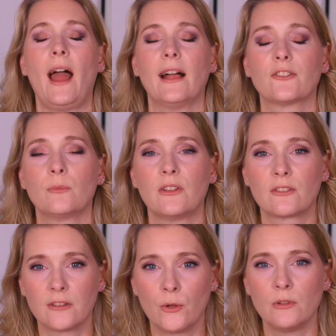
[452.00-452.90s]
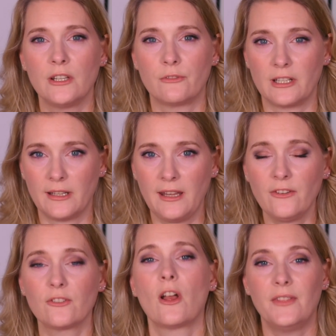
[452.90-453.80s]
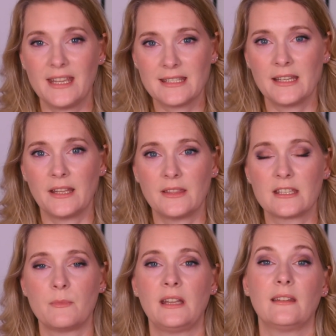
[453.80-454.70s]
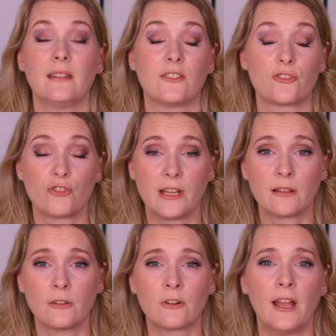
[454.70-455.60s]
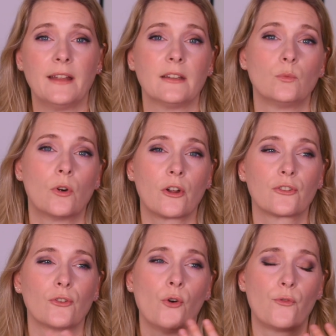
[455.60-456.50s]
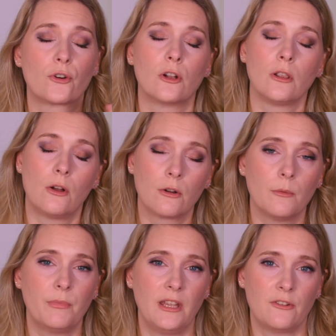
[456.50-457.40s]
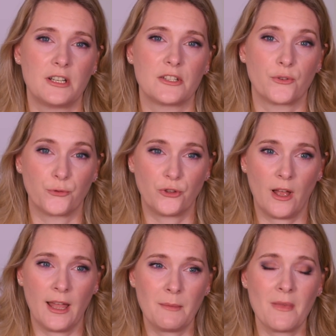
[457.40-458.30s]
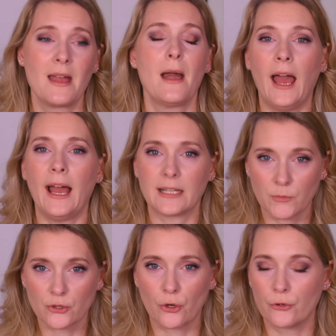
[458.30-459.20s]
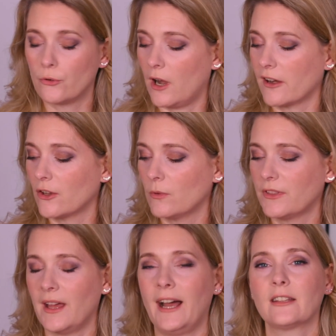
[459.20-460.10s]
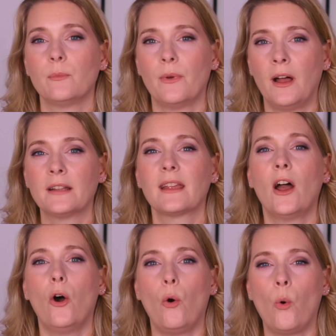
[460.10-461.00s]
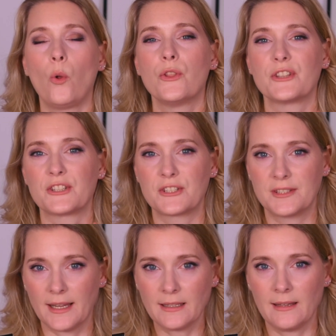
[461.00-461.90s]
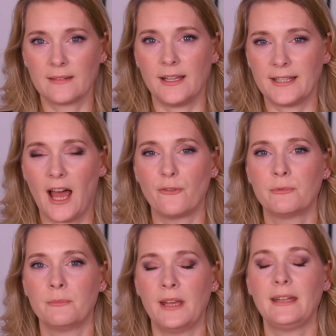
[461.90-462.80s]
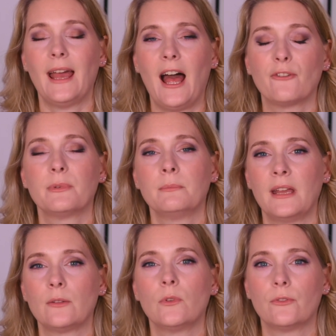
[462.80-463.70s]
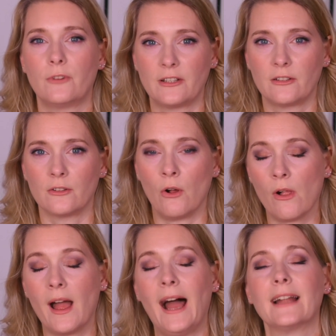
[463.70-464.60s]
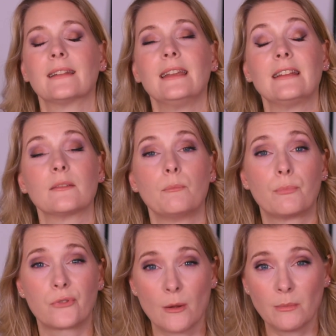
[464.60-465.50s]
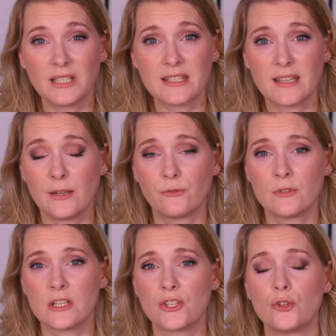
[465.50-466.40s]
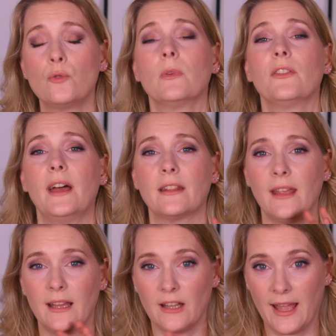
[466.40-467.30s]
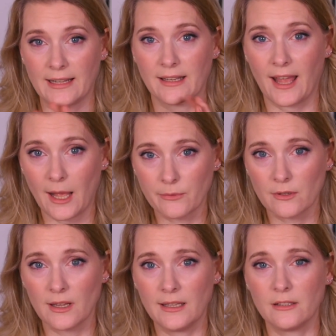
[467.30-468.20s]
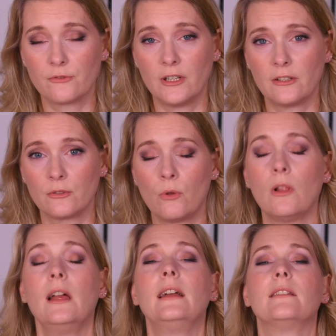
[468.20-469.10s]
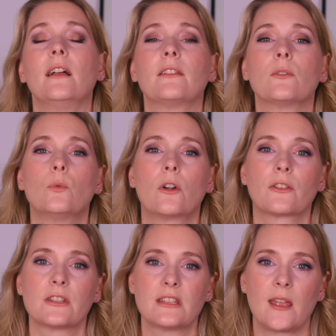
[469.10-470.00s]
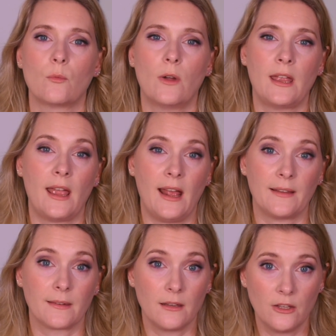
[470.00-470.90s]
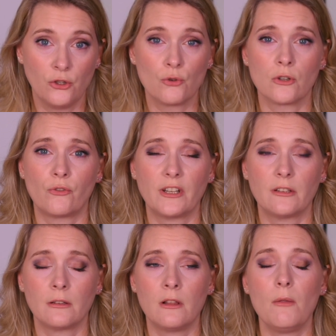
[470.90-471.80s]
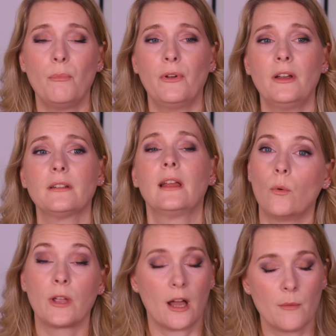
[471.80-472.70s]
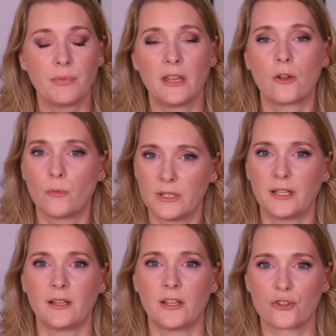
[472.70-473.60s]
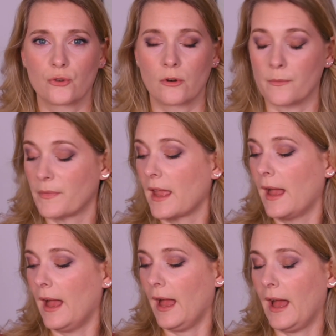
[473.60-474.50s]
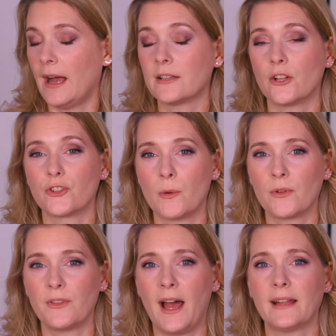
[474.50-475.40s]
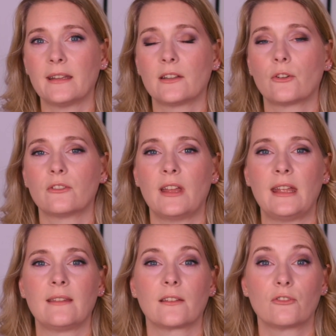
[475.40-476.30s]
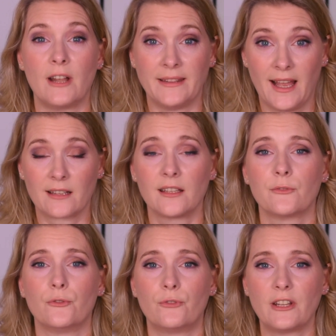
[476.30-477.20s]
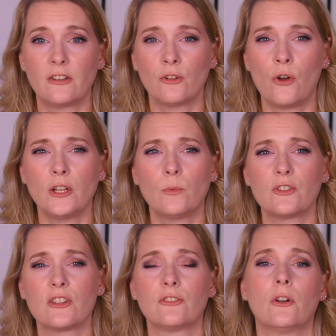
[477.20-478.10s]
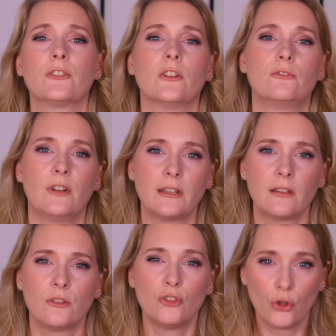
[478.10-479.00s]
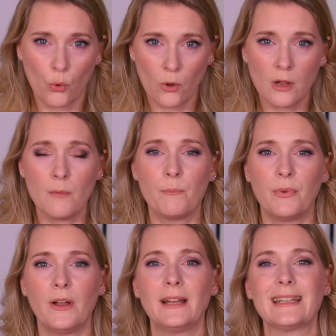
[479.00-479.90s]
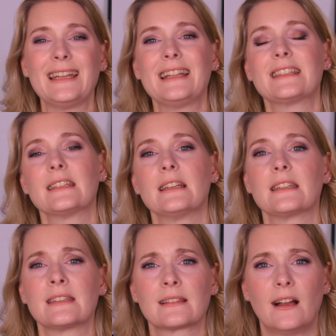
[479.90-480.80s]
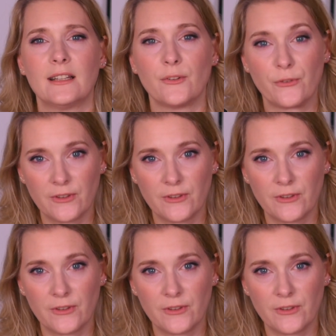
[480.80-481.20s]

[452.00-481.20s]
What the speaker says: has to be slowly released. They say that this means it's gentler and it works over a longer period of time, and I'm not going to argue with that, but all the studies that have been made with retinol, and it's probably safe to assume that encapsulated retinol does work the same way as usual retinol, but we can't be completely sure. And on top of that, it contains granactive retinoid, which is not a retinol, but it's a kind of